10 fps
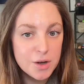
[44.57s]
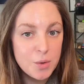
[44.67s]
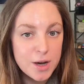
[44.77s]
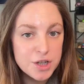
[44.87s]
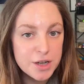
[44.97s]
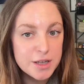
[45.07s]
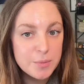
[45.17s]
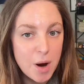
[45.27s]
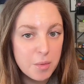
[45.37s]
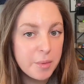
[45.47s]
the question is
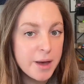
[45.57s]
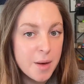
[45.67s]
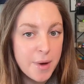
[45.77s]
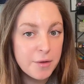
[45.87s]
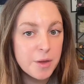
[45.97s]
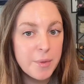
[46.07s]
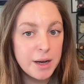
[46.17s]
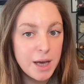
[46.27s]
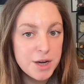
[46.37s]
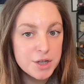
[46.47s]
probably about the
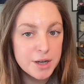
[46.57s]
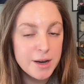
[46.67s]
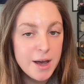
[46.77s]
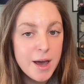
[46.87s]
medication.